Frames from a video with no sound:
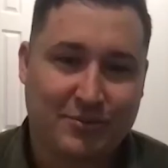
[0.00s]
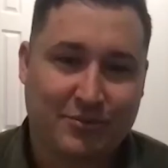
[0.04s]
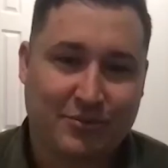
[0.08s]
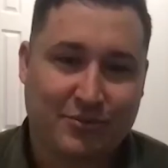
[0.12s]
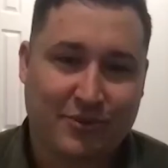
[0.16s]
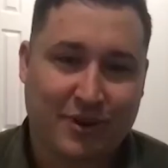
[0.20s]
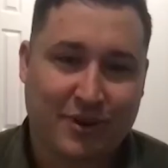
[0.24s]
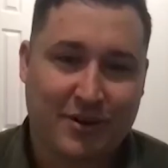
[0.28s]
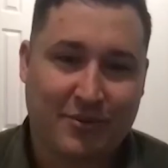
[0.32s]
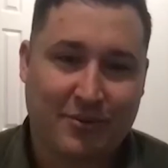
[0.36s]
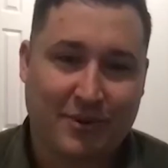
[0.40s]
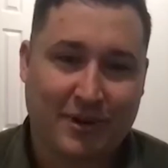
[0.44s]

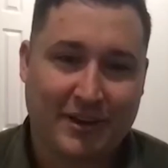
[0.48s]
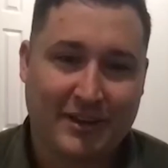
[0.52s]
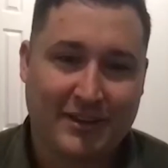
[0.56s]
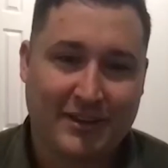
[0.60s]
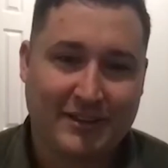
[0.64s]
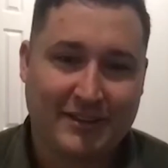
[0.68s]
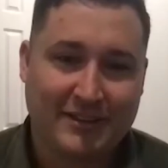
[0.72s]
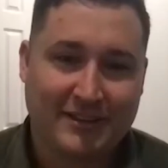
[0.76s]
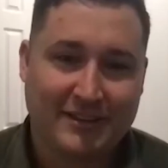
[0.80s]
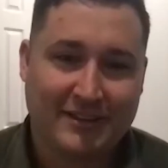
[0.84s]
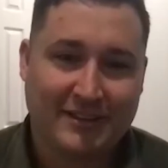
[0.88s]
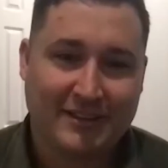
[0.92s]
straight away.
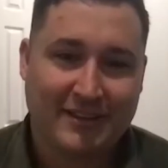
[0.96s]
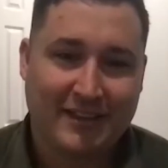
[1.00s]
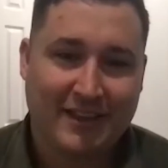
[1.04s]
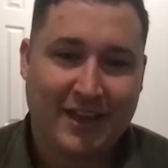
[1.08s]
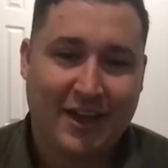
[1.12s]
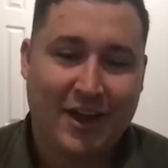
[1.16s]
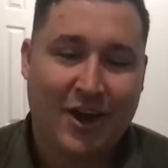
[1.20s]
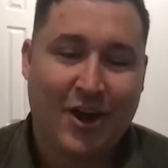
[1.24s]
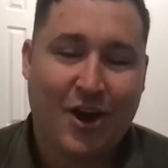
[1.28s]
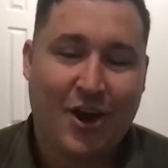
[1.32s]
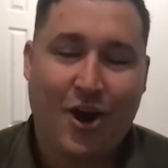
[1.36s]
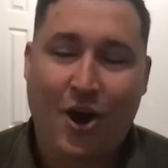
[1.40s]

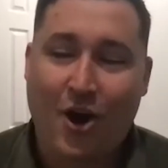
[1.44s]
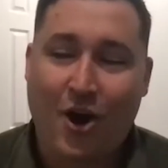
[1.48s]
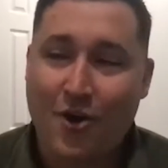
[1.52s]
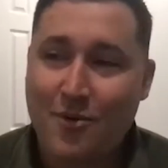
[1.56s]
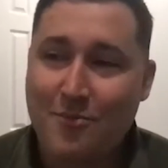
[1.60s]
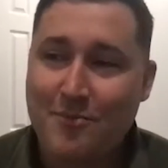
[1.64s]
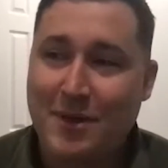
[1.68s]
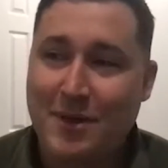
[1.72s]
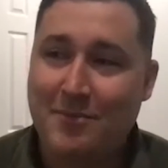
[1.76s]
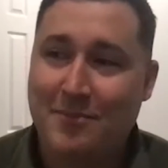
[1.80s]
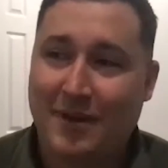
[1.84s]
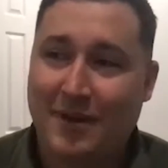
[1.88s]
I
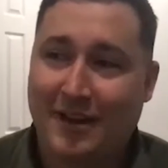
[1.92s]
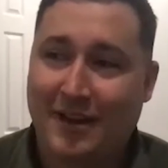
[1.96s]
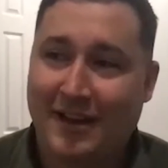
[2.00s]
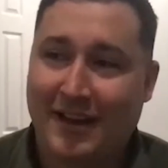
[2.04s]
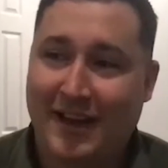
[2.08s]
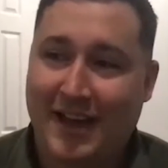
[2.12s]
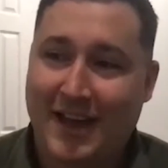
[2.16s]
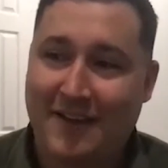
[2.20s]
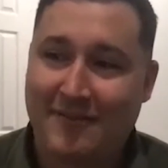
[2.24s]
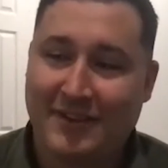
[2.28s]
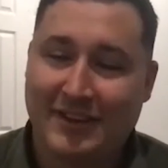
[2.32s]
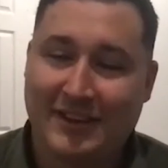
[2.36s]
remember
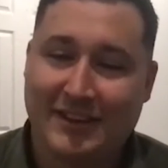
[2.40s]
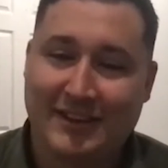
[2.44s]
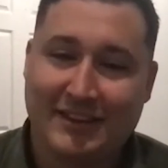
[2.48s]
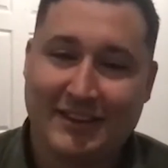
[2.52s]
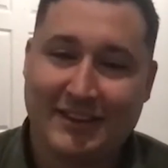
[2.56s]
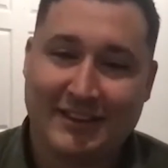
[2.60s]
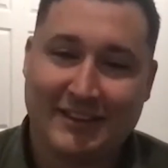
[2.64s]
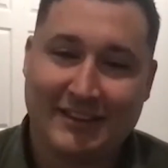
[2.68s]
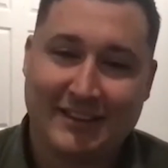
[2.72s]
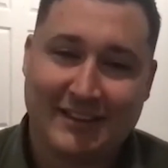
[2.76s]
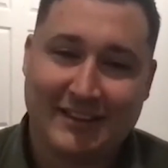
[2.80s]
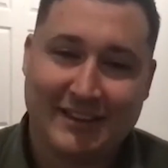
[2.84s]

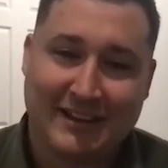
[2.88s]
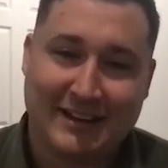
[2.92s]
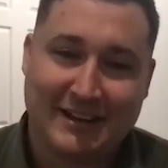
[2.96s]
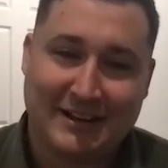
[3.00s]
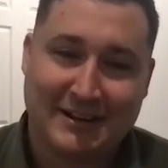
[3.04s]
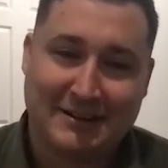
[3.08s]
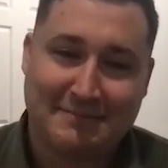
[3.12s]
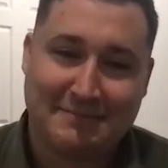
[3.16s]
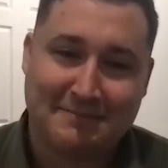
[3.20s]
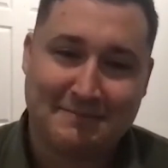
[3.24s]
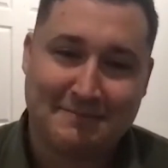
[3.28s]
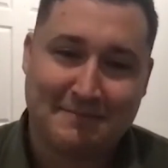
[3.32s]
having,
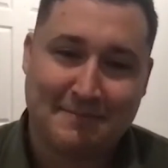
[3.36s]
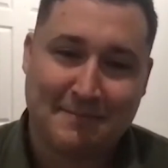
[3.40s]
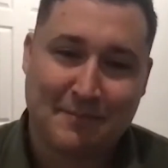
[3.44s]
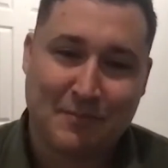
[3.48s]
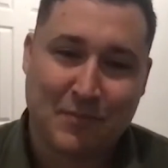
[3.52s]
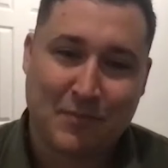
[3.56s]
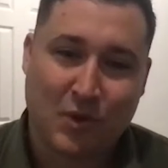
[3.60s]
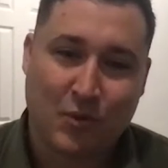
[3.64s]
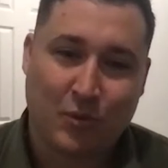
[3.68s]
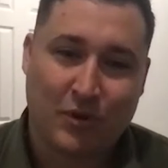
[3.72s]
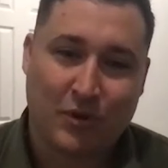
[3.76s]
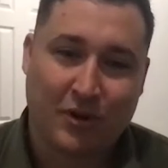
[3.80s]

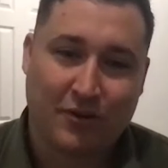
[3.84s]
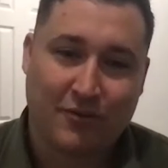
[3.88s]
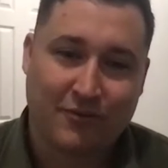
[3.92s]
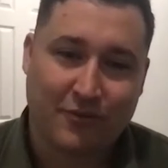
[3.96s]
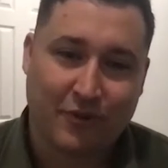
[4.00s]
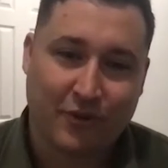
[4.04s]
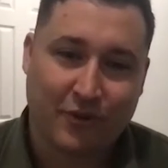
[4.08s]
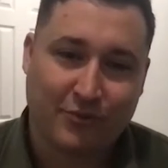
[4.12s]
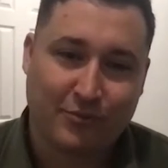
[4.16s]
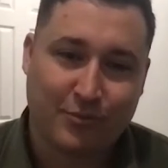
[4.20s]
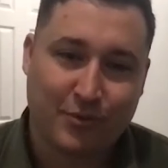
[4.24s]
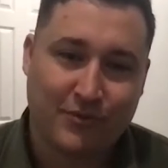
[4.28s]
when I'd
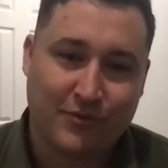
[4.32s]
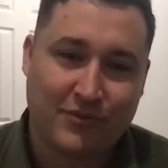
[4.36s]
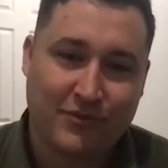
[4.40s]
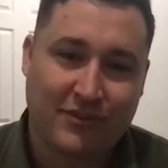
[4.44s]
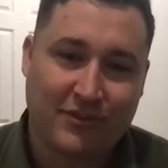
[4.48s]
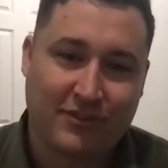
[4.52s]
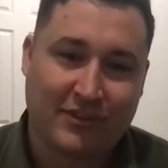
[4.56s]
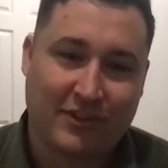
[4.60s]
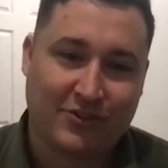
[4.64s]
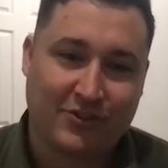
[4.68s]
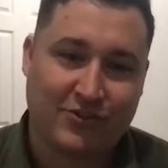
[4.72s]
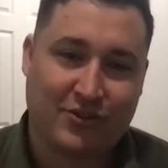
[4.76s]
first moved to
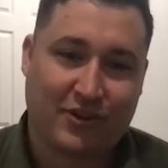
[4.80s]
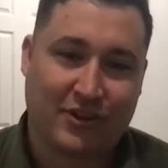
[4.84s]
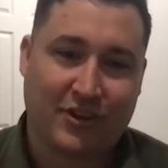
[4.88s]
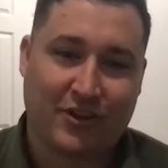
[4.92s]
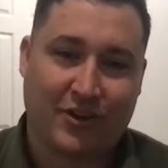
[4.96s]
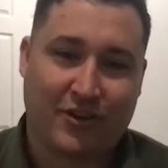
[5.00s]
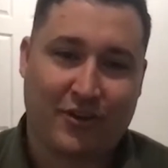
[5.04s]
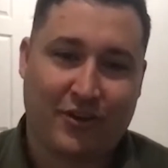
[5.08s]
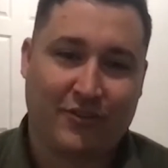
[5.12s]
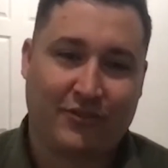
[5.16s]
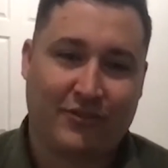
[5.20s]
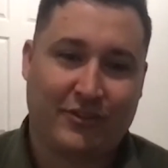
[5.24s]
the Sunshine
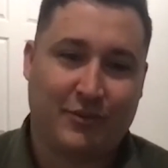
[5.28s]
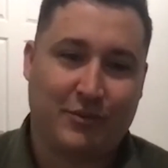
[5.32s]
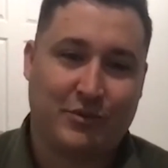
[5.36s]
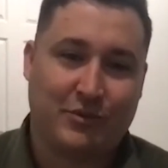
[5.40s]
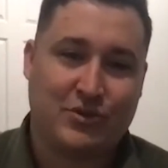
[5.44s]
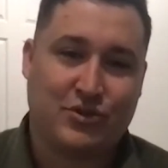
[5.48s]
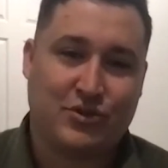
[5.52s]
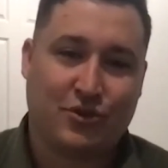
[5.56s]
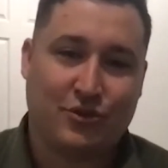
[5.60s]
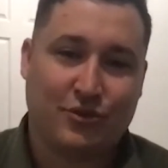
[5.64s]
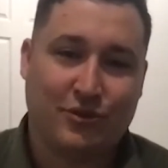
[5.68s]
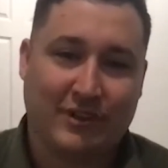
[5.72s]
Coast, there were
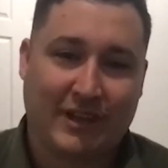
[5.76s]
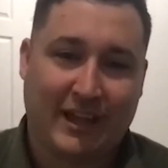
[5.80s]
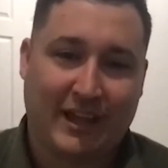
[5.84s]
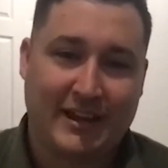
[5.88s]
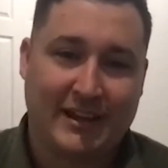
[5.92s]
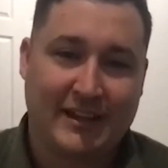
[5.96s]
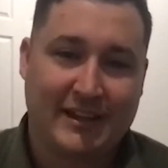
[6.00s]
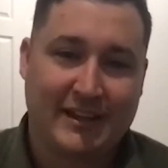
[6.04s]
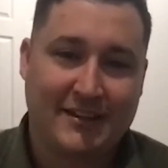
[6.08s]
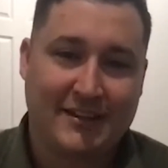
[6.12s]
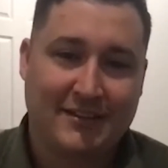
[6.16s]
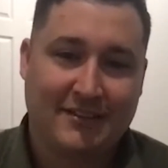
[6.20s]
two
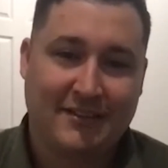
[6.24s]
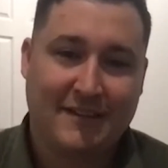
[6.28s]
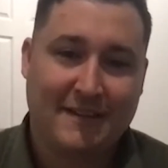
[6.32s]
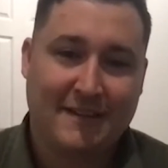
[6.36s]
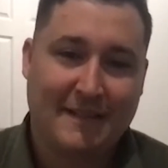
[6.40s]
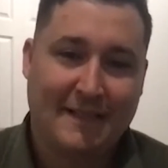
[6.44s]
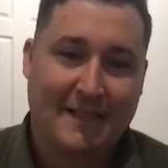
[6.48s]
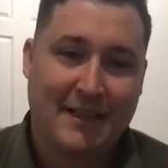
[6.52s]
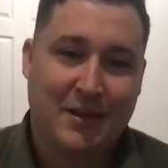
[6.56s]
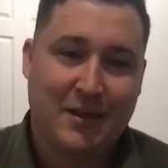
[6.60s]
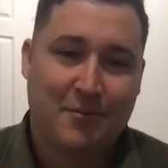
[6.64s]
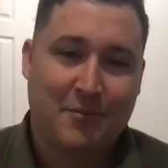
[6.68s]
ladies,
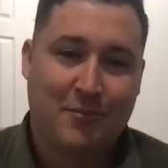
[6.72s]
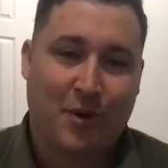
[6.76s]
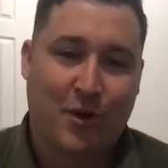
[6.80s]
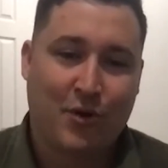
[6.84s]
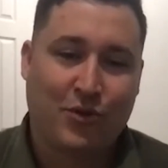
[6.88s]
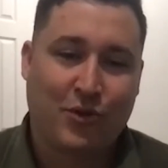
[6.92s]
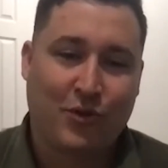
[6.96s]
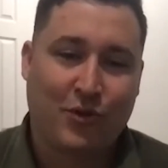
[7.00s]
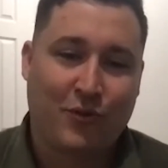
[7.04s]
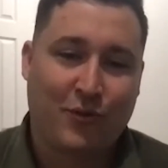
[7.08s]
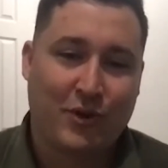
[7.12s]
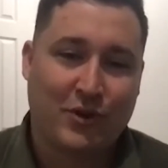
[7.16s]

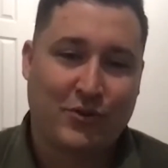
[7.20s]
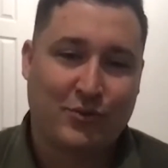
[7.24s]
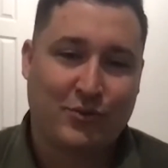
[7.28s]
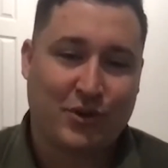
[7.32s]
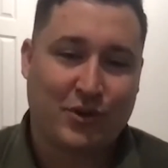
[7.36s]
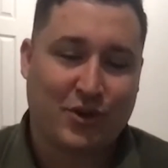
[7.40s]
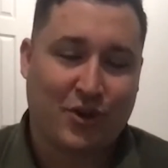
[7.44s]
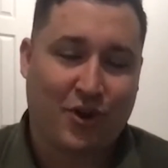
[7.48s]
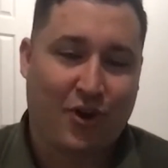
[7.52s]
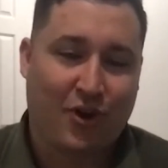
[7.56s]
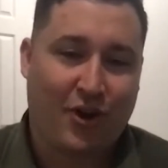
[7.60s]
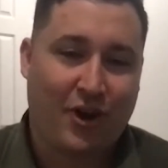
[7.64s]
both of which
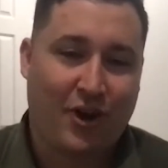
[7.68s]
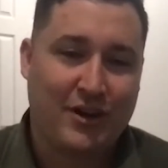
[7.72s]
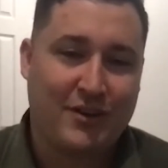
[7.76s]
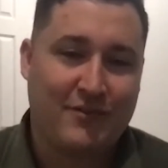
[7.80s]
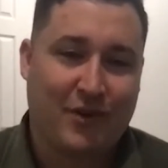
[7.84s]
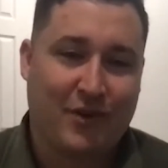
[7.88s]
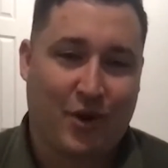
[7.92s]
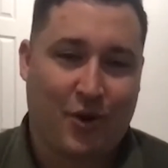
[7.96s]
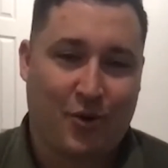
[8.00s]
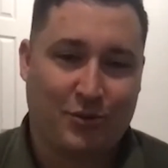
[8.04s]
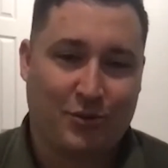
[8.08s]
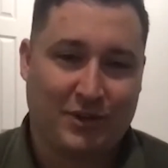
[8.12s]
were kind
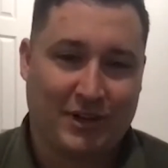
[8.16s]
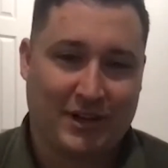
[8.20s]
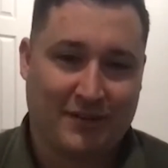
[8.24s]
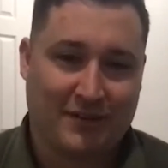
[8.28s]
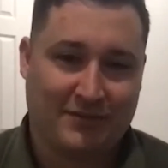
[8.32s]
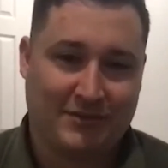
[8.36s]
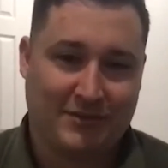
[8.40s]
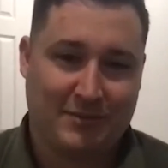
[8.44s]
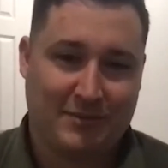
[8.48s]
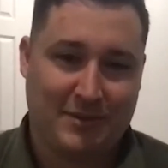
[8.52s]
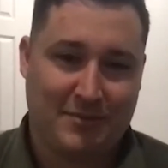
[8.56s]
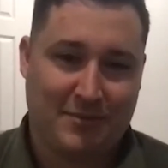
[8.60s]
of old
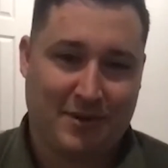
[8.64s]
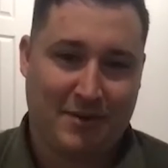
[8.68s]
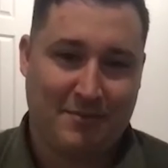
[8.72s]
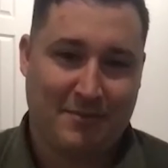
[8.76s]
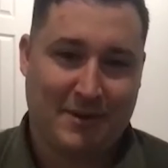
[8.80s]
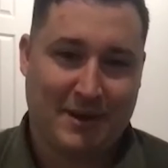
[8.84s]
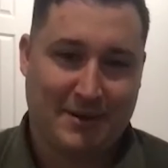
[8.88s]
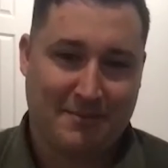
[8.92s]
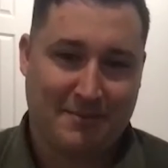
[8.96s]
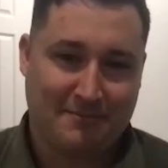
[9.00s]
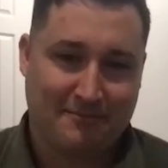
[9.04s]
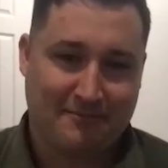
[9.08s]
enough to be my
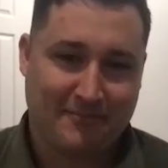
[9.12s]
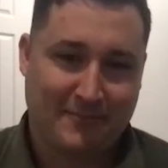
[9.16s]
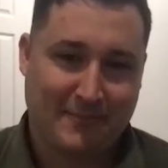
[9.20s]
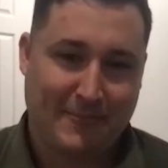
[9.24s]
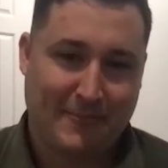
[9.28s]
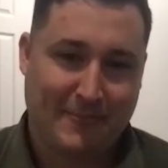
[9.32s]
mum.